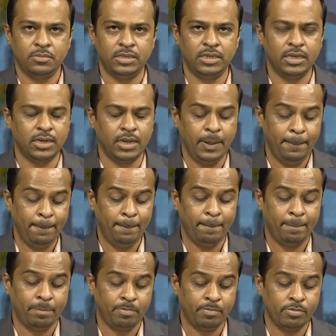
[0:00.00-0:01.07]
degree.
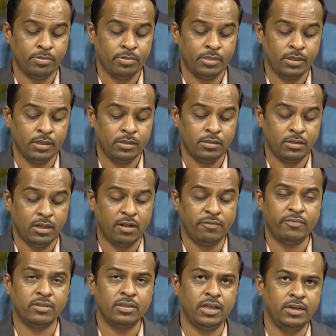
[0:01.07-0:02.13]

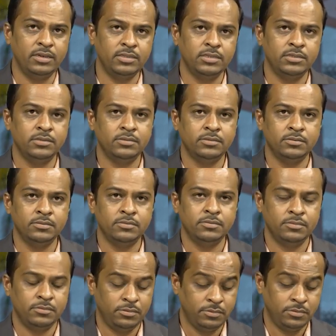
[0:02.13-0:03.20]
After that,
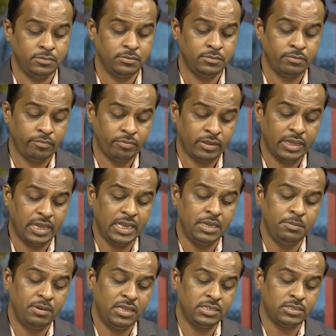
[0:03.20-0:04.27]

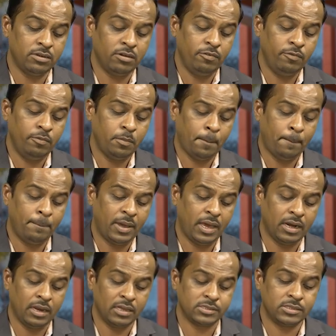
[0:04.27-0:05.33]
elimination of
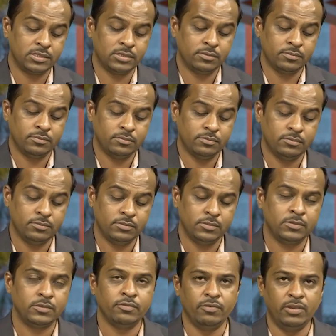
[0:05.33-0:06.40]
parallax.
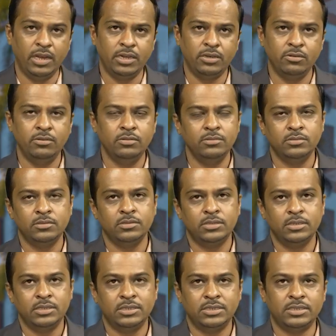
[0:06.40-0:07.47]
We need to
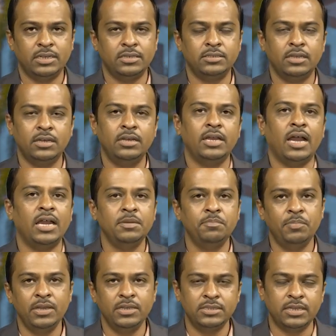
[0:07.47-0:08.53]
set the
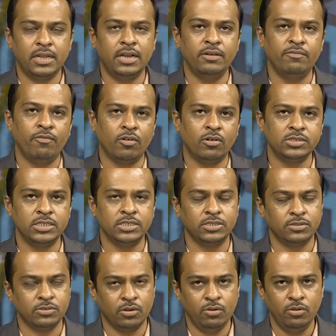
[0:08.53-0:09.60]
eyepiece and focusing
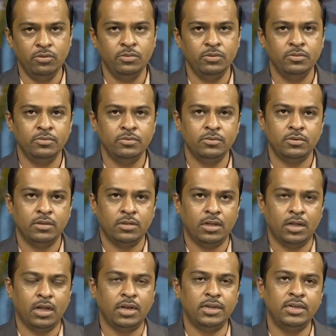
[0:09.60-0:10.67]
screw
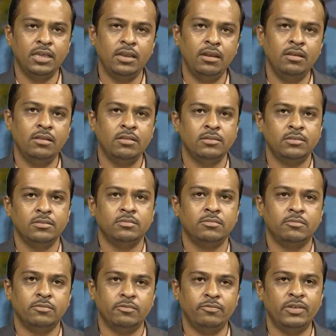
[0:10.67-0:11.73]
until
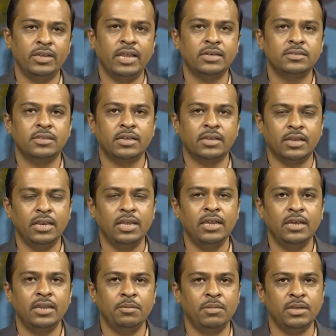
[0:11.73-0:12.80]
we get the
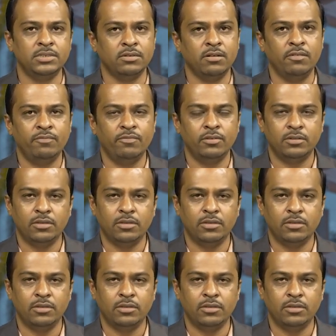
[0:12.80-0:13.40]
clear image of